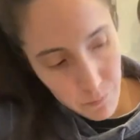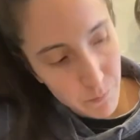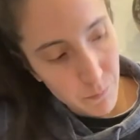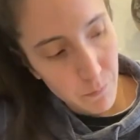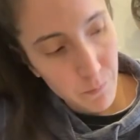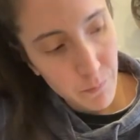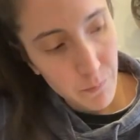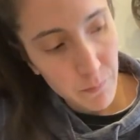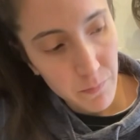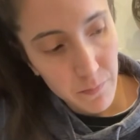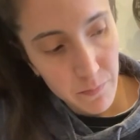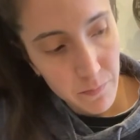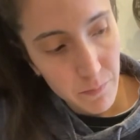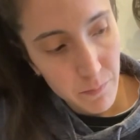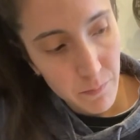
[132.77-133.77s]

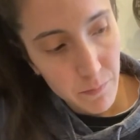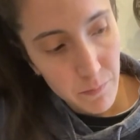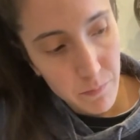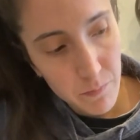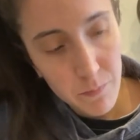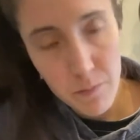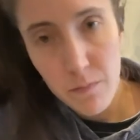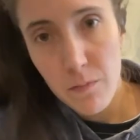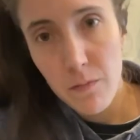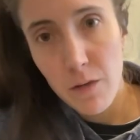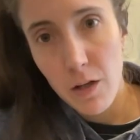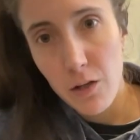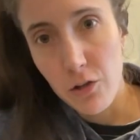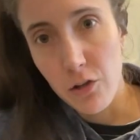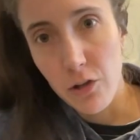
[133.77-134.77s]
you're
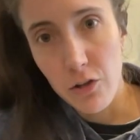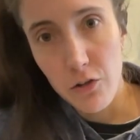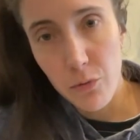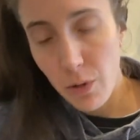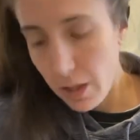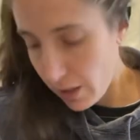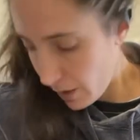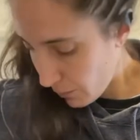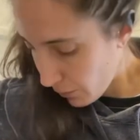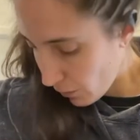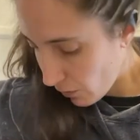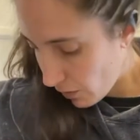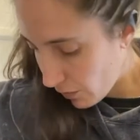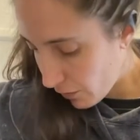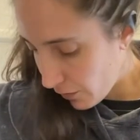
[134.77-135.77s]
going to do a
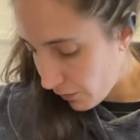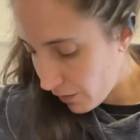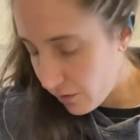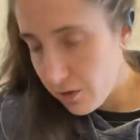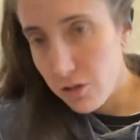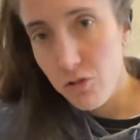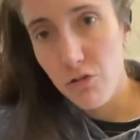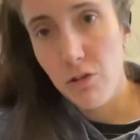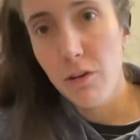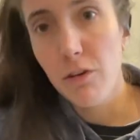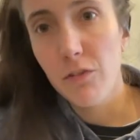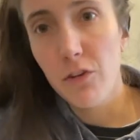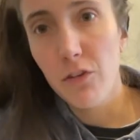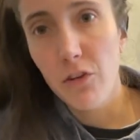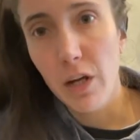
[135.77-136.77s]
hammer on on the D string
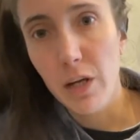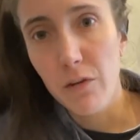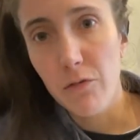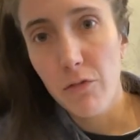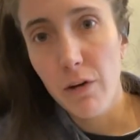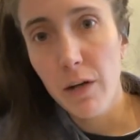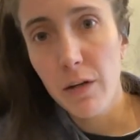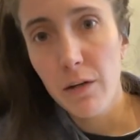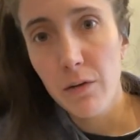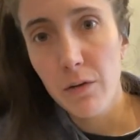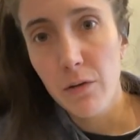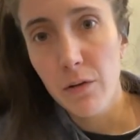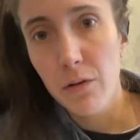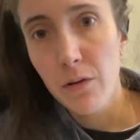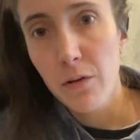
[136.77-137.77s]
on the second fret
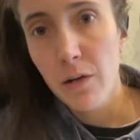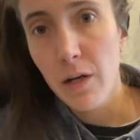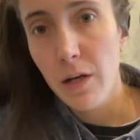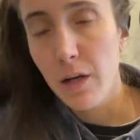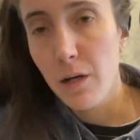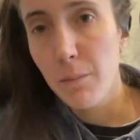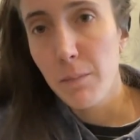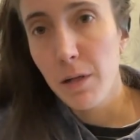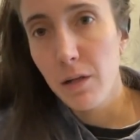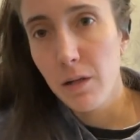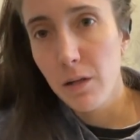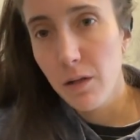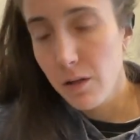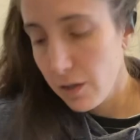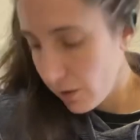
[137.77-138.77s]
and
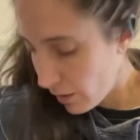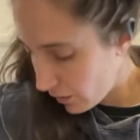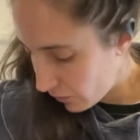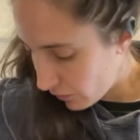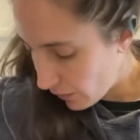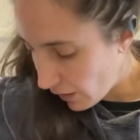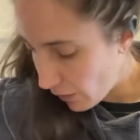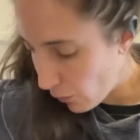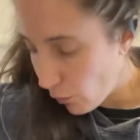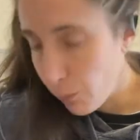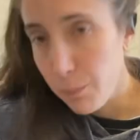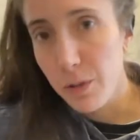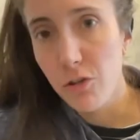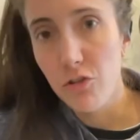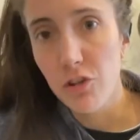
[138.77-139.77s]
immediately hit that
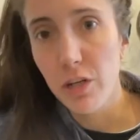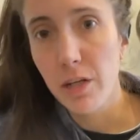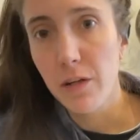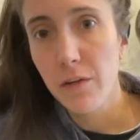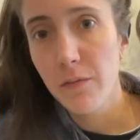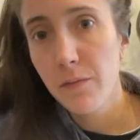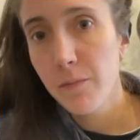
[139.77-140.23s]
open G